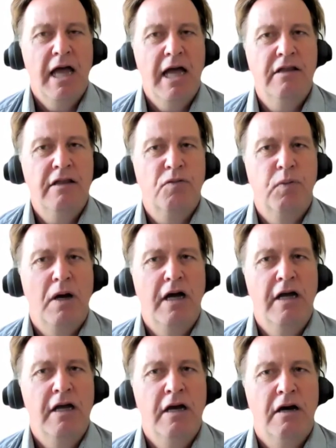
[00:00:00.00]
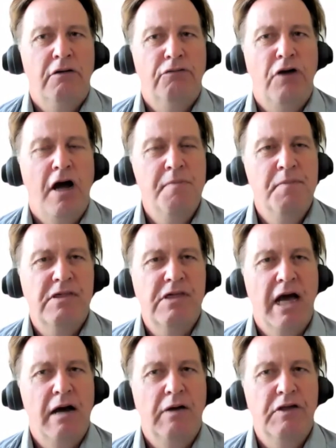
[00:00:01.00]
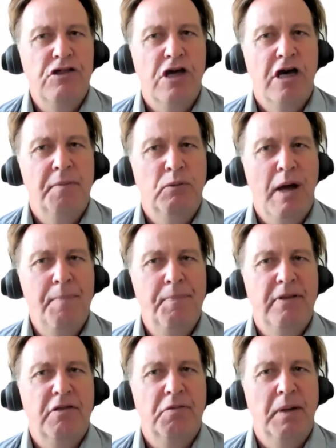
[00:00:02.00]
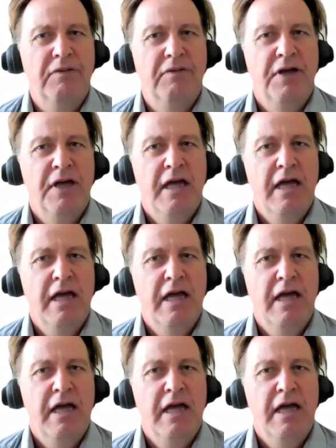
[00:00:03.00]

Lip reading: Hence why Rheinmetall, the German weaponsmith,